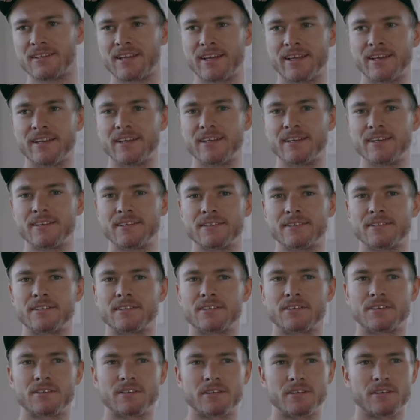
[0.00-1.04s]
landing,
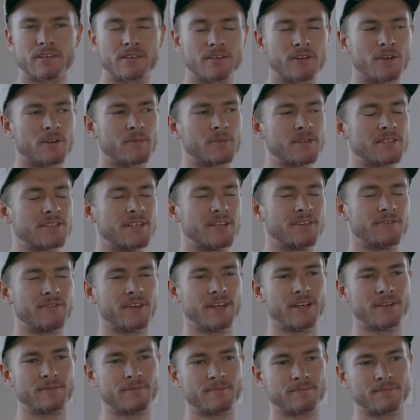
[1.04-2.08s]
knocked myself
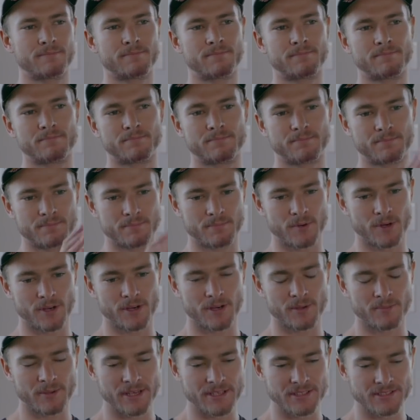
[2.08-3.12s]
out,
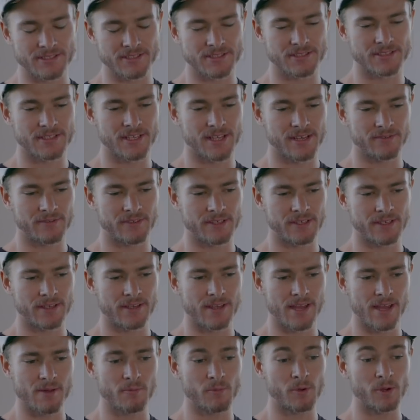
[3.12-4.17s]
broke a bunch of stuff, and
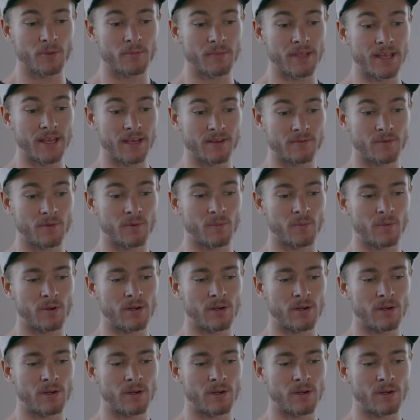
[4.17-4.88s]
that put me out for a